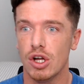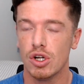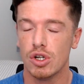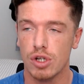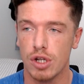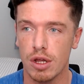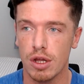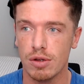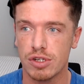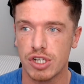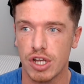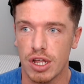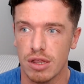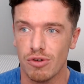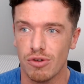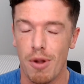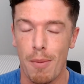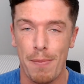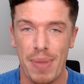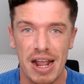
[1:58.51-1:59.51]
Luton,
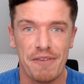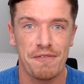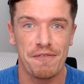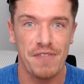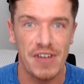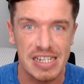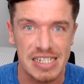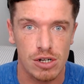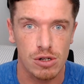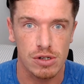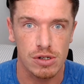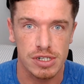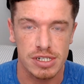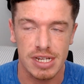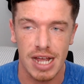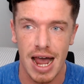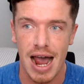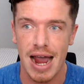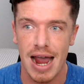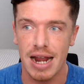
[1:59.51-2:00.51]
they're a big physical
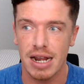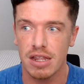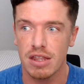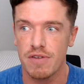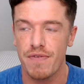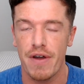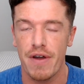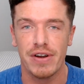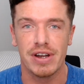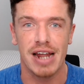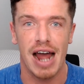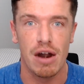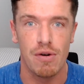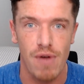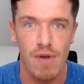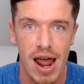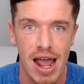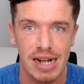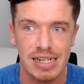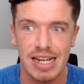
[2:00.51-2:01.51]
side. They're very
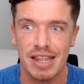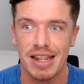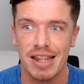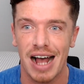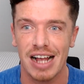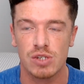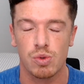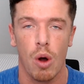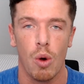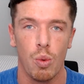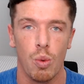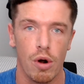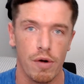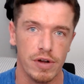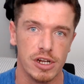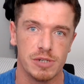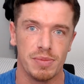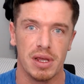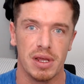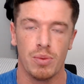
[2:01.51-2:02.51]
direct, and that's what
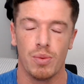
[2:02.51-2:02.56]
worries me.